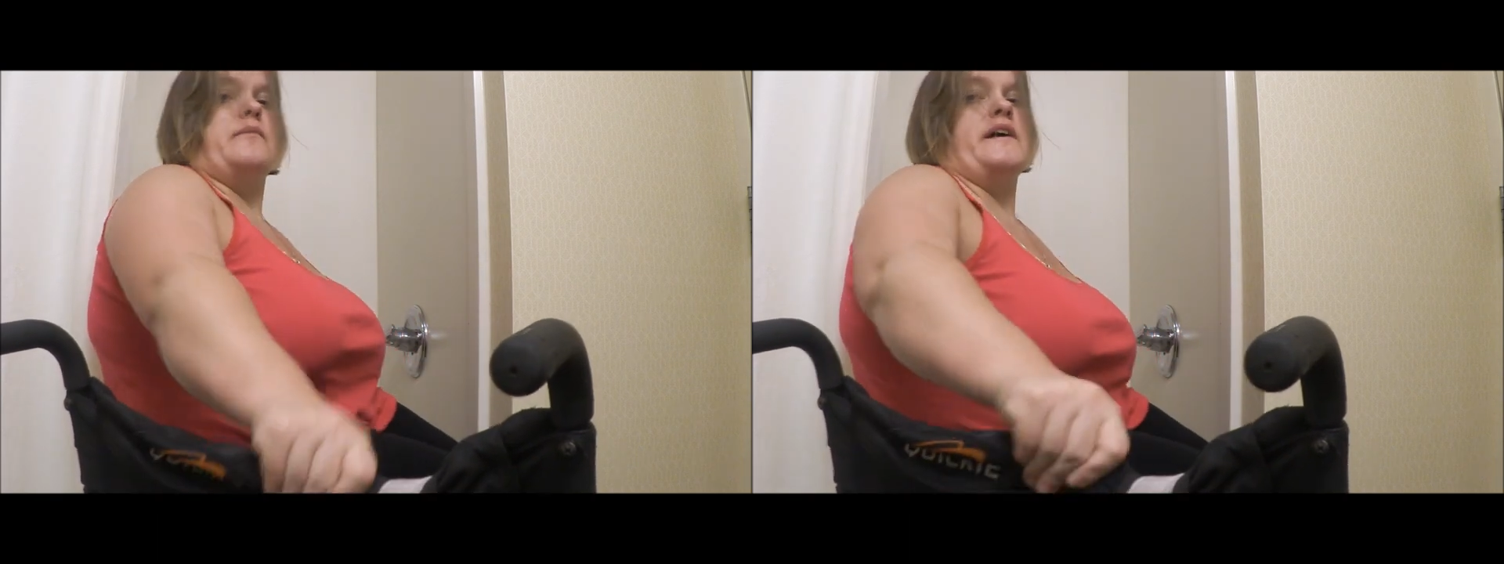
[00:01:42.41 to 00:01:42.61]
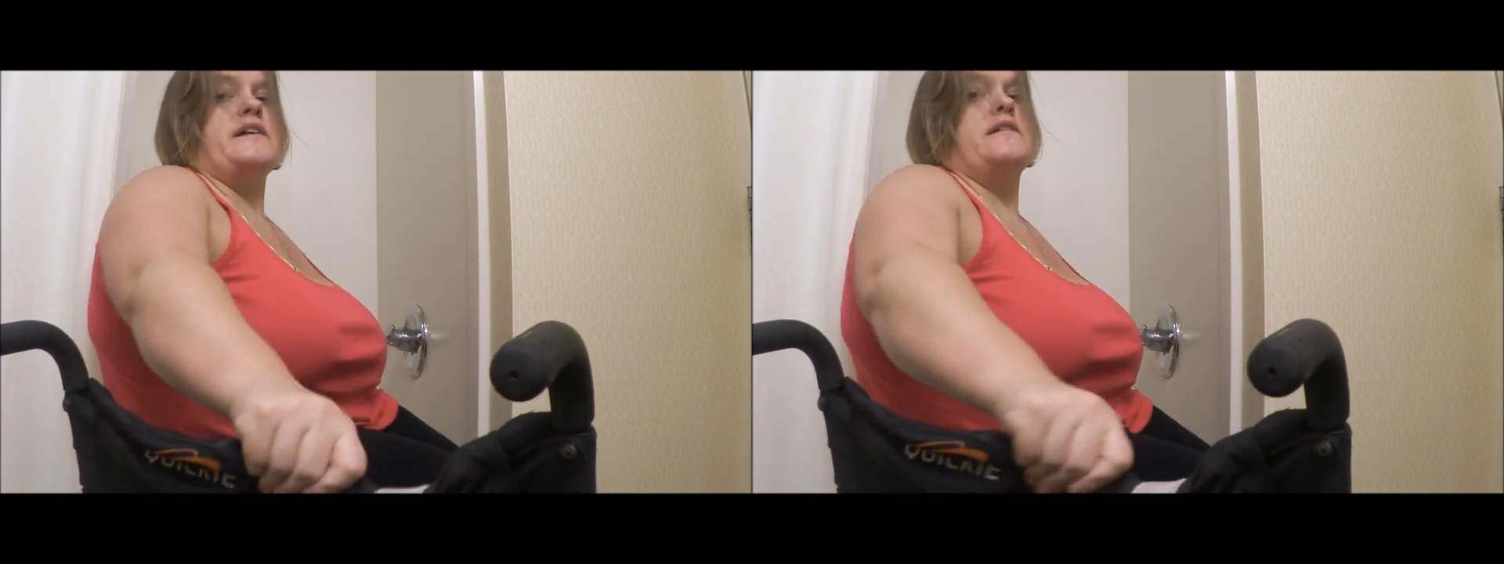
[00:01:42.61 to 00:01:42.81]

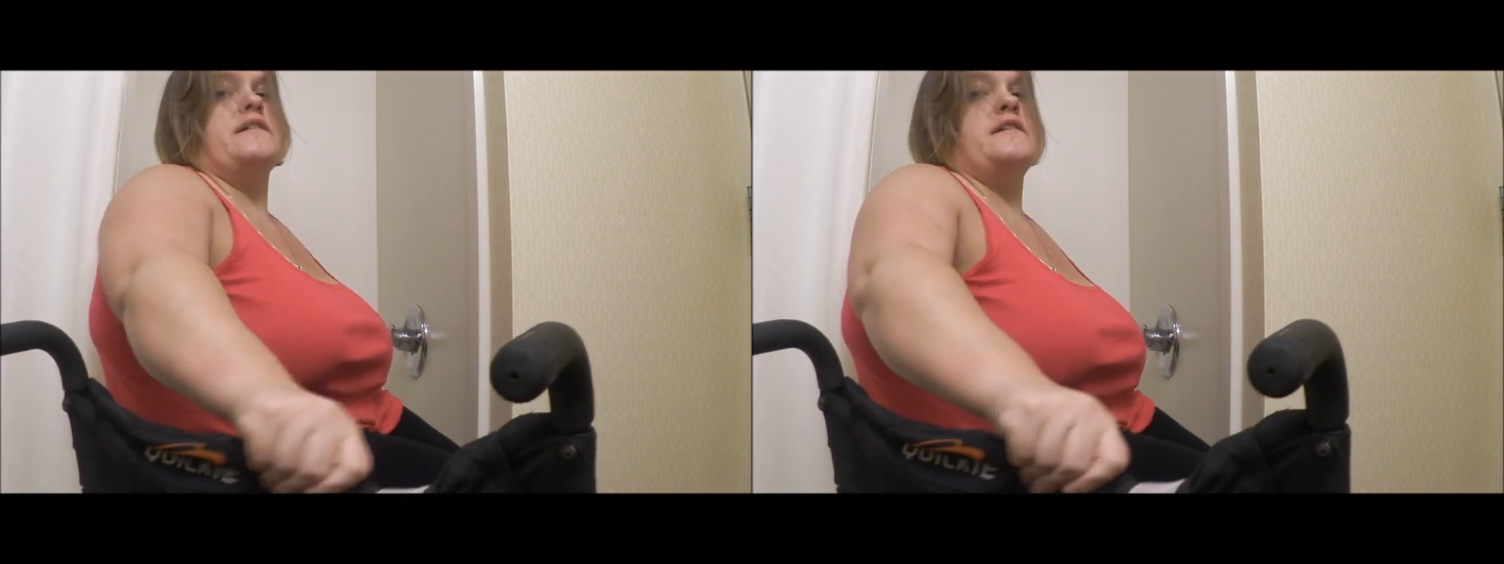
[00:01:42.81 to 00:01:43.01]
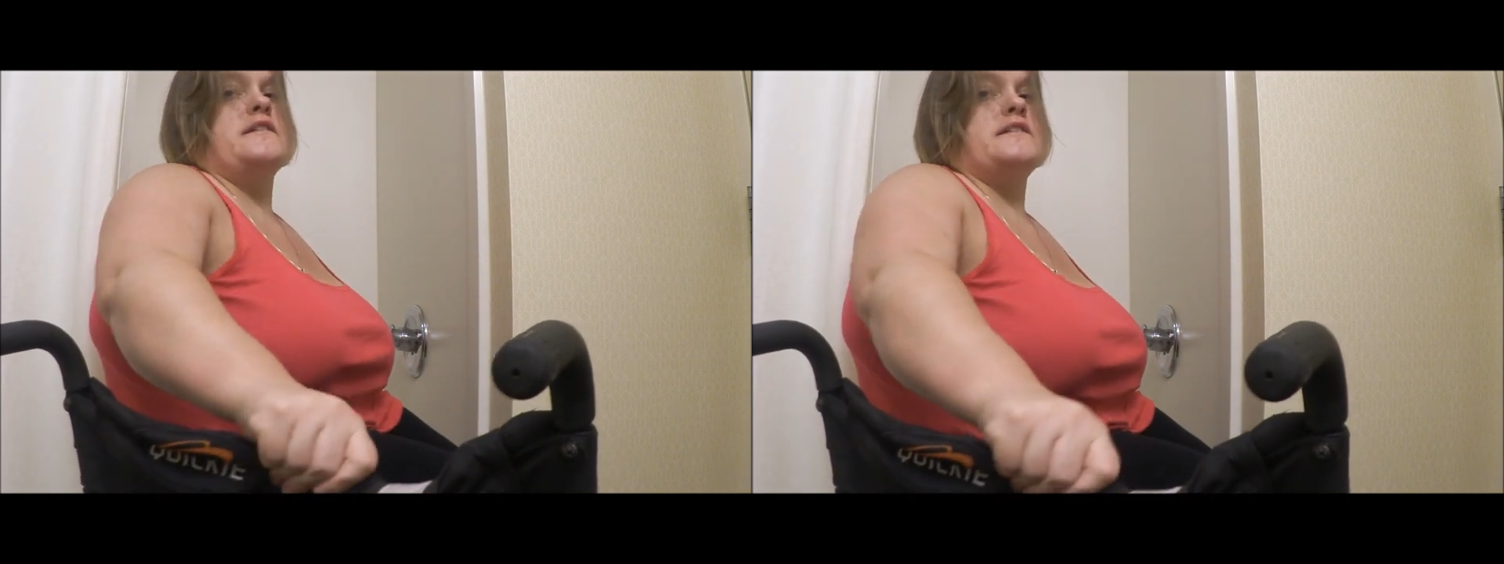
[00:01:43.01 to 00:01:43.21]
my
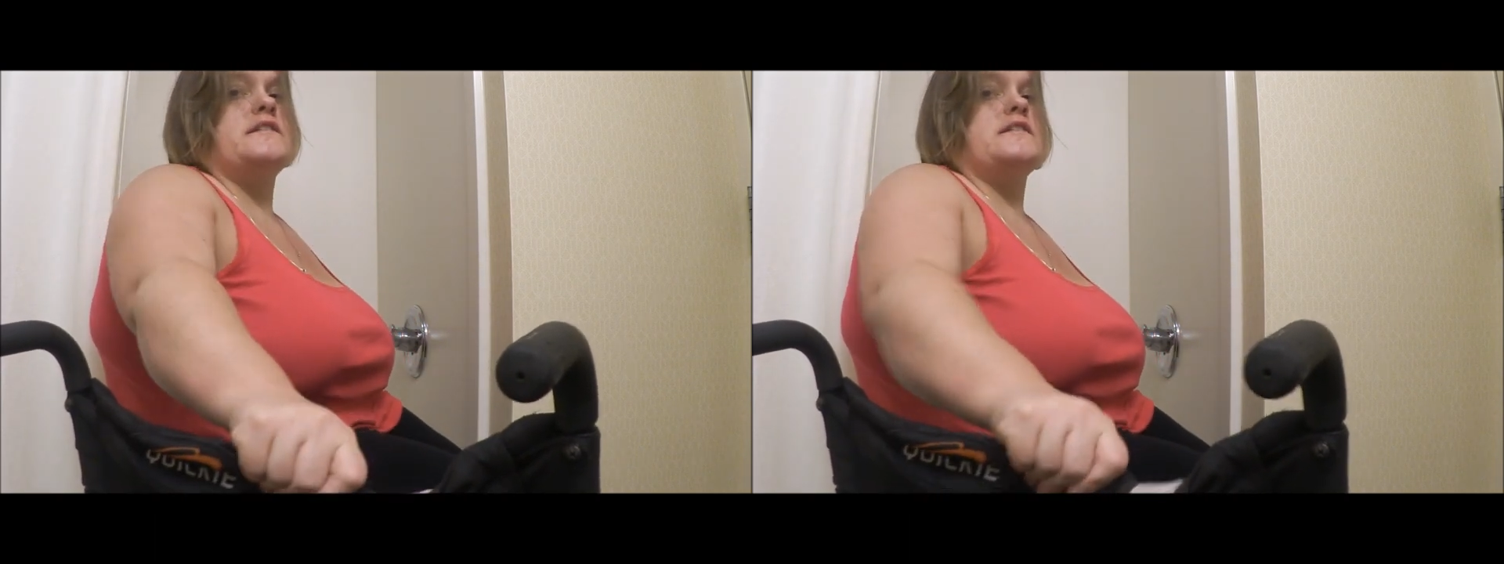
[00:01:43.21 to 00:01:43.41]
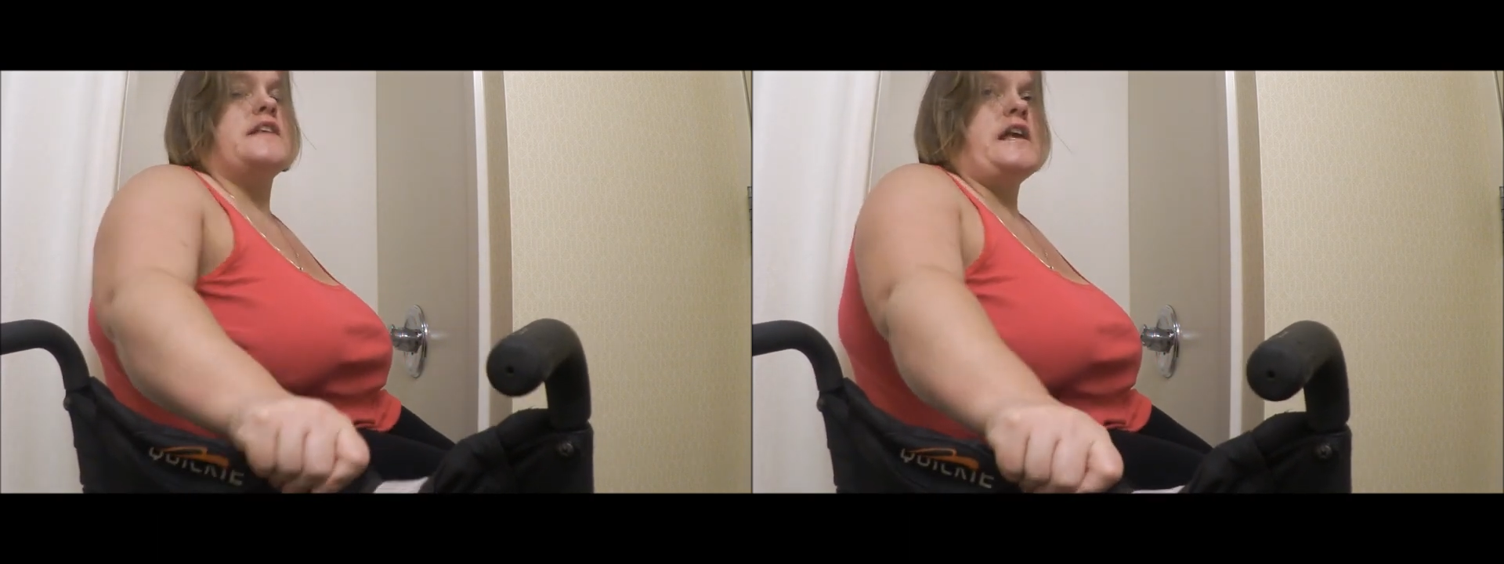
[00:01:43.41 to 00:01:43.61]

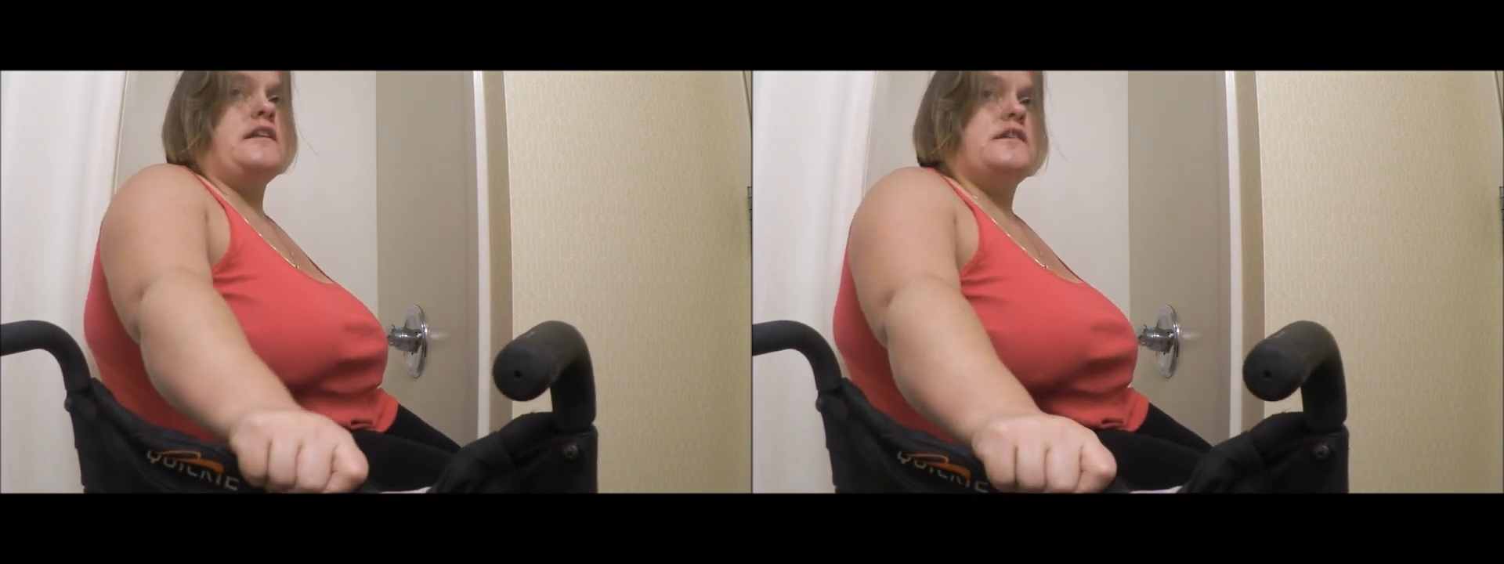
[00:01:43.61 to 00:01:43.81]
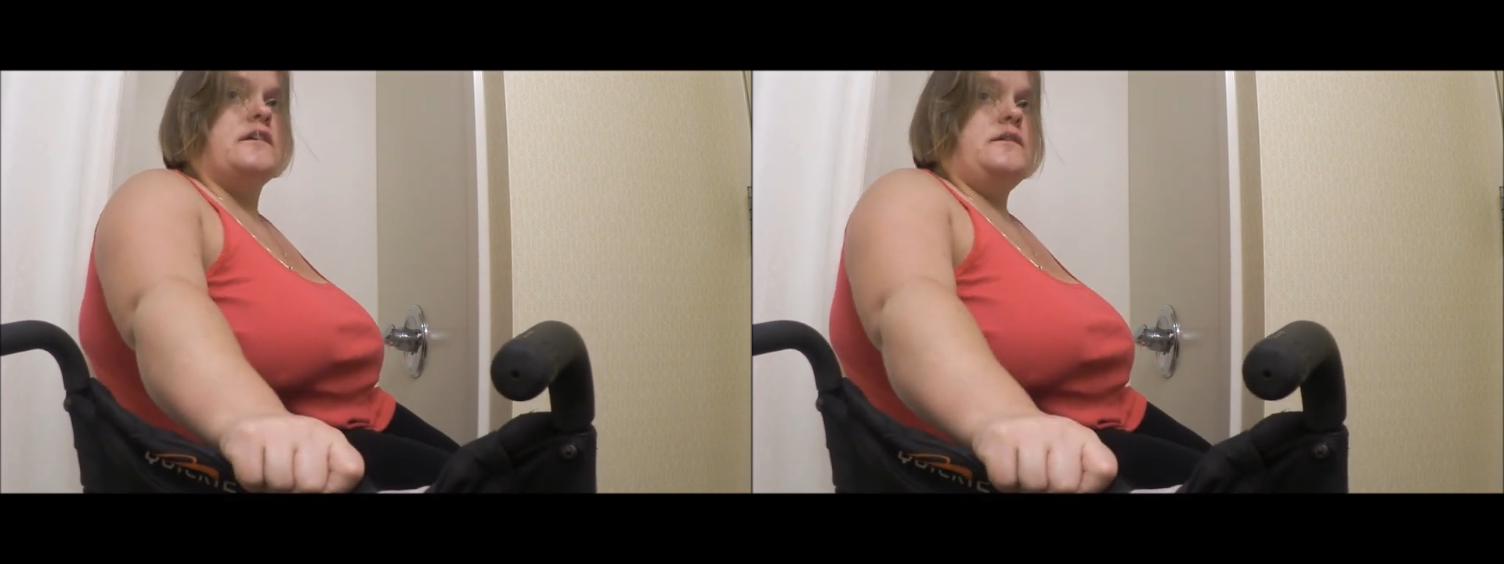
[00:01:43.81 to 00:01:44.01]

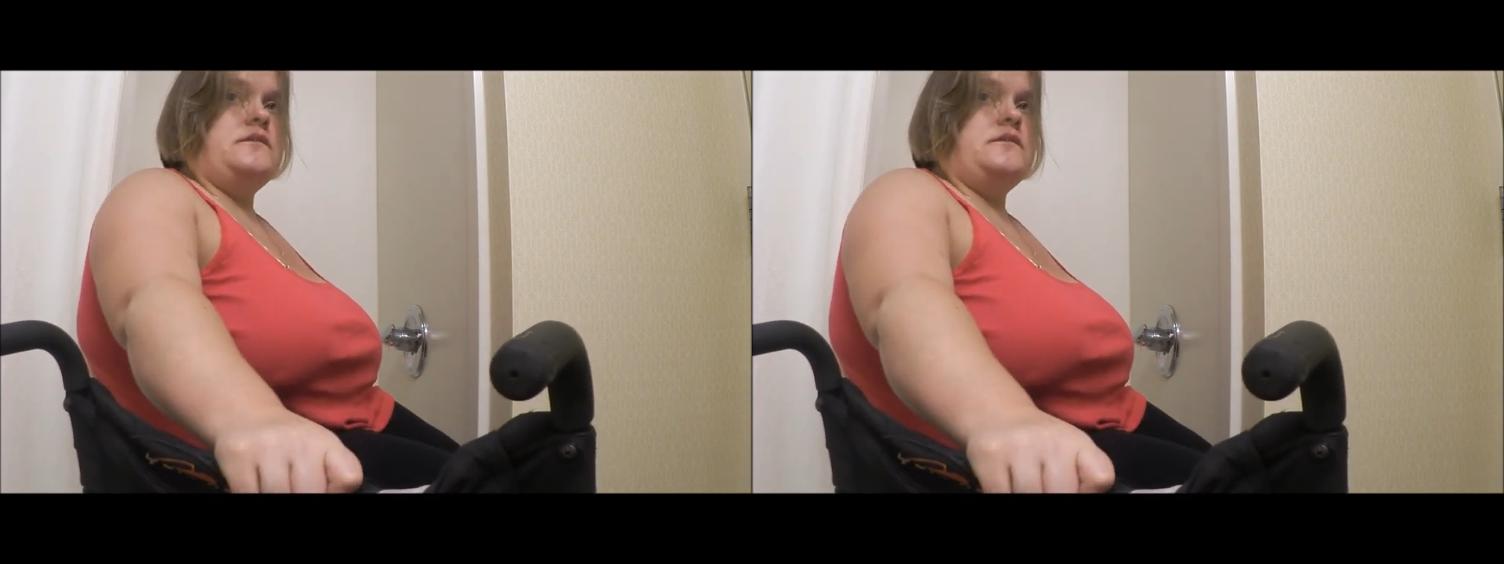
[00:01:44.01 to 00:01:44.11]
seat,